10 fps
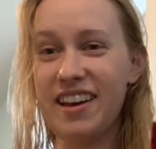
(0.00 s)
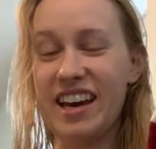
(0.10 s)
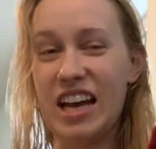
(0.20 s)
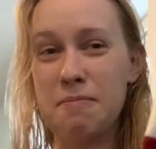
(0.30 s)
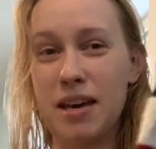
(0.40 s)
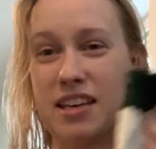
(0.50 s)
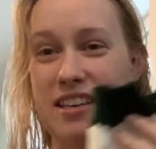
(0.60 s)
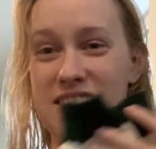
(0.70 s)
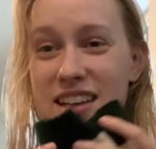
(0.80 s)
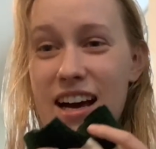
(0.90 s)
and
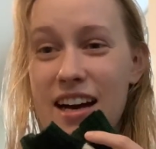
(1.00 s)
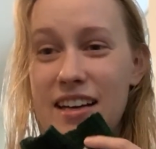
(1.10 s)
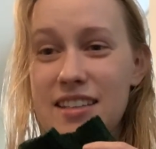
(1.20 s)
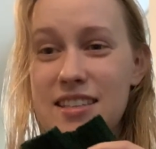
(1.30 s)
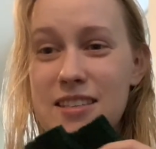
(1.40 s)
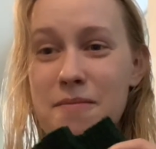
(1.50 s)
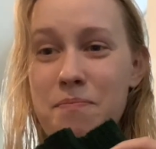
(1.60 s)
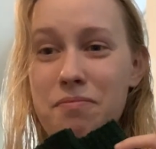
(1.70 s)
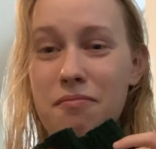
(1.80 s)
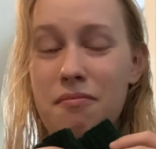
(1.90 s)
making socks
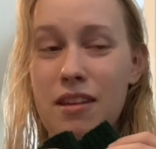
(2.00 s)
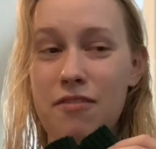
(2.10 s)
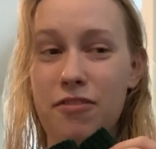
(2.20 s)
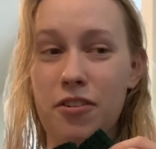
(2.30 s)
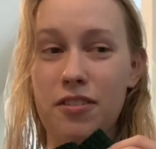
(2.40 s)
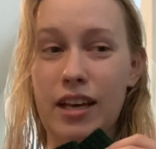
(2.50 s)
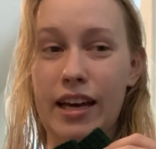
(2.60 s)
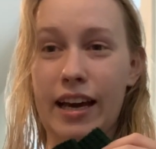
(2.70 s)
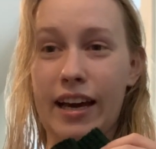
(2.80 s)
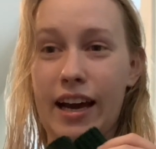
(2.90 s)
for
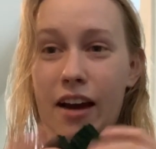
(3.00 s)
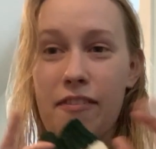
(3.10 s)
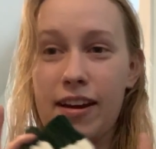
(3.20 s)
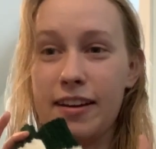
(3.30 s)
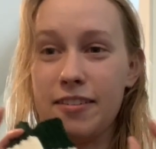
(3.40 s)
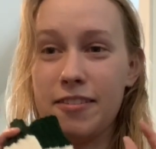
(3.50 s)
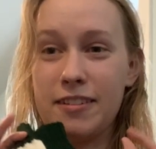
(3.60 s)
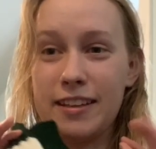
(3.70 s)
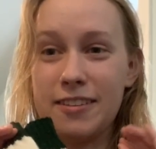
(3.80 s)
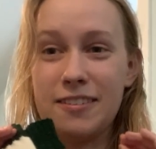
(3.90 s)
like a regular
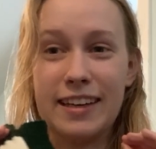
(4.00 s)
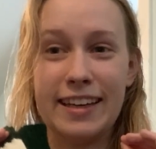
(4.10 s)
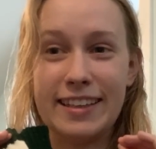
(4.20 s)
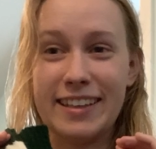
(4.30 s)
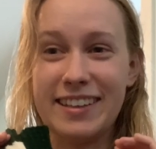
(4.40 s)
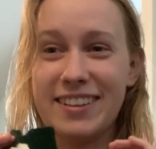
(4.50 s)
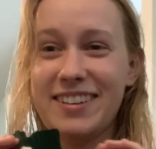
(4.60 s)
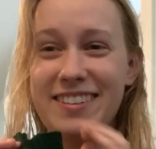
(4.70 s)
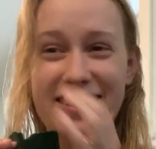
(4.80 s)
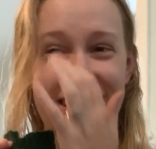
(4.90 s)
little lady,
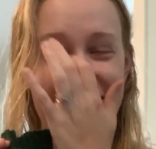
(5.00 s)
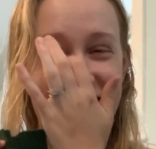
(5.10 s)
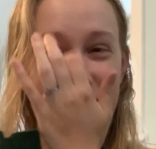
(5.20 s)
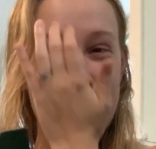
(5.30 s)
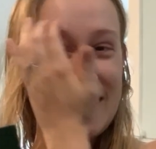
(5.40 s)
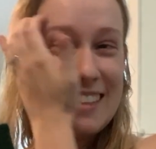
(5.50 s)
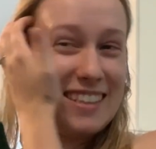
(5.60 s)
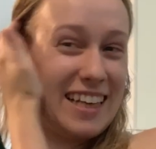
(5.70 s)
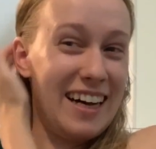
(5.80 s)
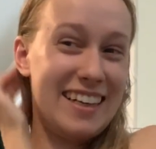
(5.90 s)
women's
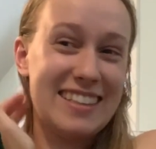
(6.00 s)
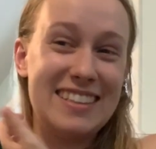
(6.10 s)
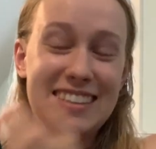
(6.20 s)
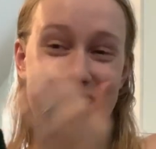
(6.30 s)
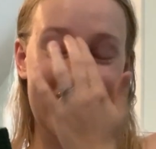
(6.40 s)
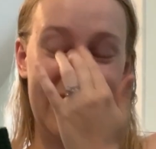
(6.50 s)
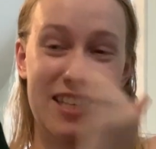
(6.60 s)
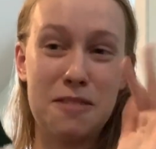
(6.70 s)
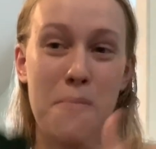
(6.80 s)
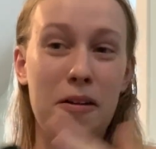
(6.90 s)
socks, like
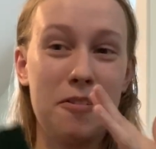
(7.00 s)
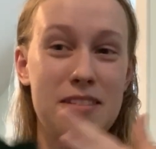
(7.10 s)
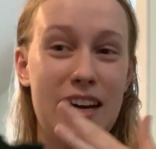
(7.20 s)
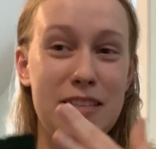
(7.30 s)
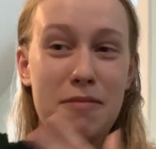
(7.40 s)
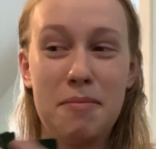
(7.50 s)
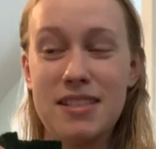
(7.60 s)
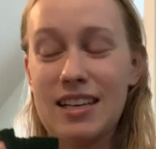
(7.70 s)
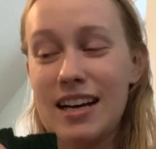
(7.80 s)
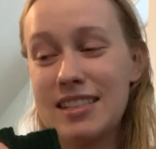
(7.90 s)
smaller size women's
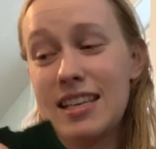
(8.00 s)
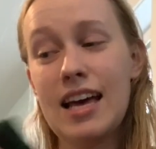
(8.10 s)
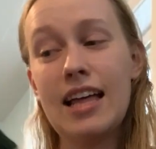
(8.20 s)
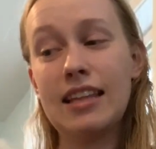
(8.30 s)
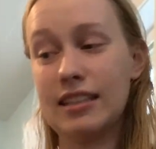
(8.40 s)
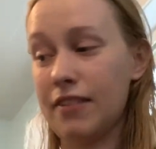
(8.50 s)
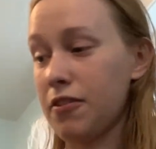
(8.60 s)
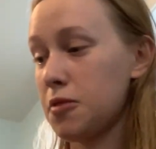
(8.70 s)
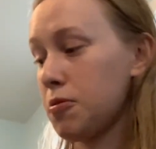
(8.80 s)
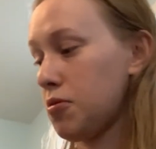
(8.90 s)
socks, the
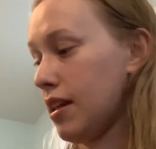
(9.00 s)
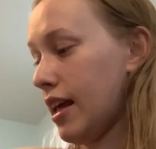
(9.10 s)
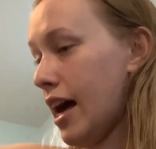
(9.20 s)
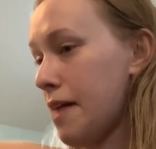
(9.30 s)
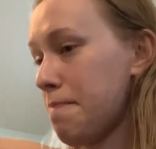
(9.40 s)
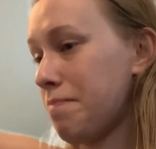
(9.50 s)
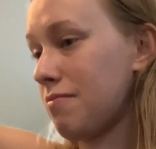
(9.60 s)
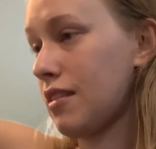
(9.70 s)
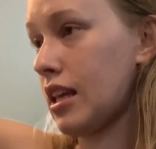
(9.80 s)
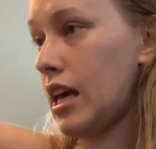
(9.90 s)
difference between that
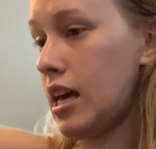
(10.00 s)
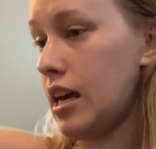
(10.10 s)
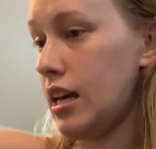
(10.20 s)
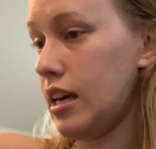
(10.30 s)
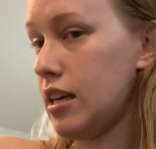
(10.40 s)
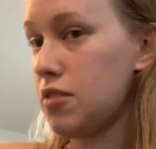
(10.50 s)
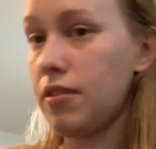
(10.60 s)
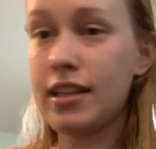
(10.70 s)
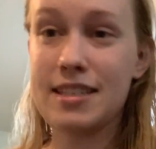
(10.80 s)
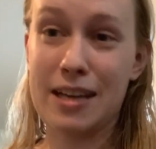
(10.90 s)
is
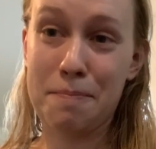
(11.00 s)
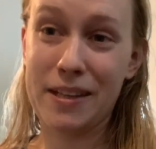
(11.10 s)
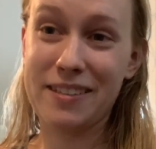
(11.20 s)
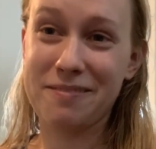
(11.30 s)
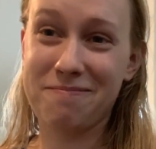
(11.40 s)
really something.